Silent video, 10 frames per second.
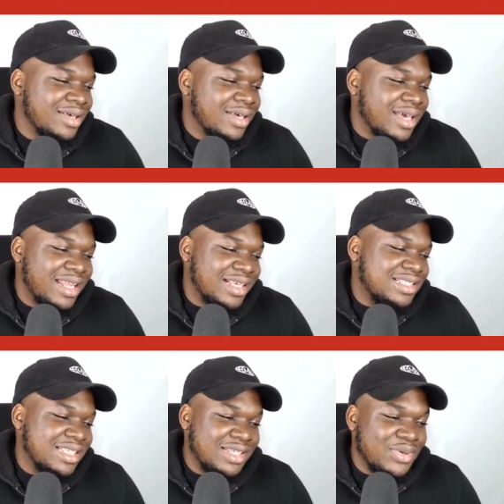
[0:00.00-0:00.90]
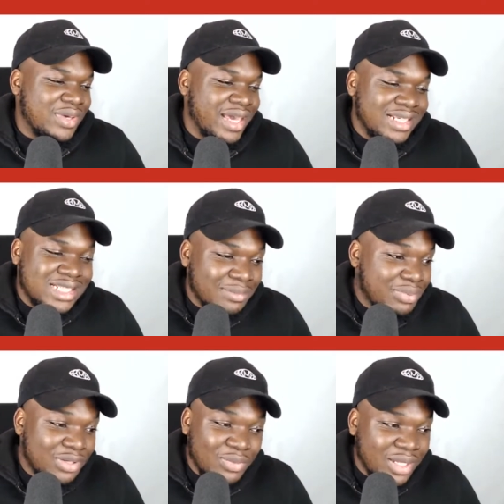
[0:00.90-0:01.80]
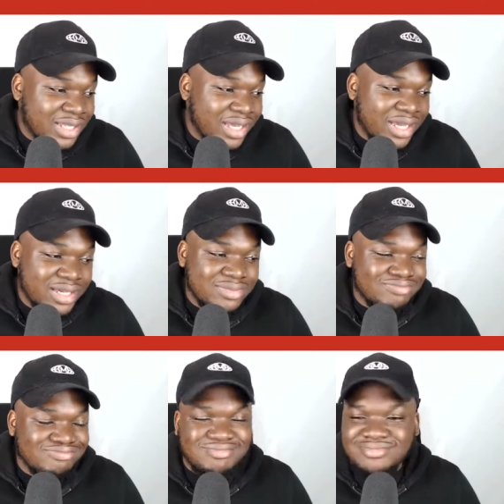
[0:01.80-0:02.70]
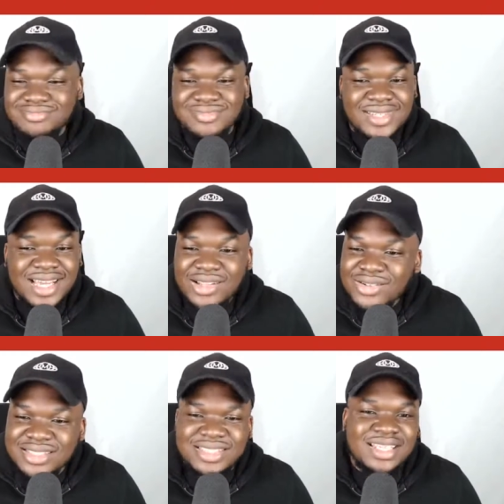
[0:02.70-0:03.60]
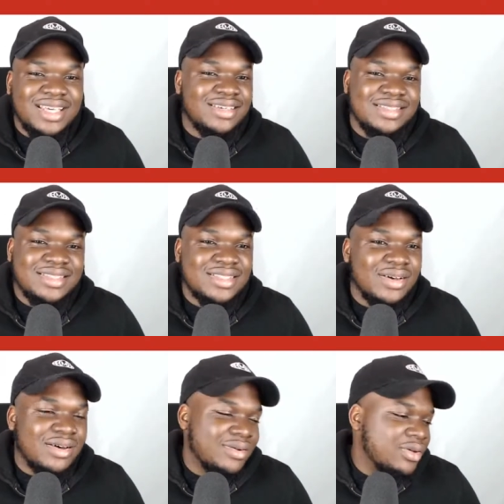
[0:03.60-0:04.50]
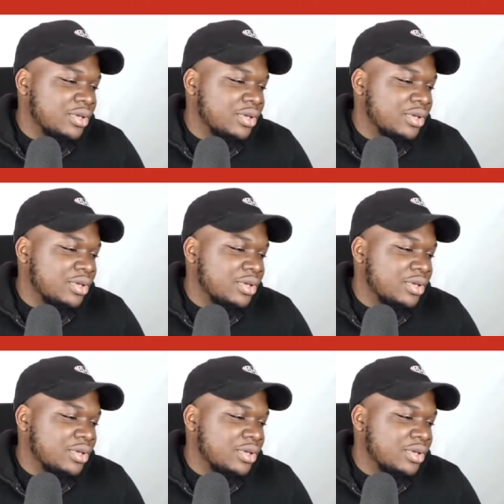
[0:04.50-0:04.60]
NXT UK champion one day? I don't see it. So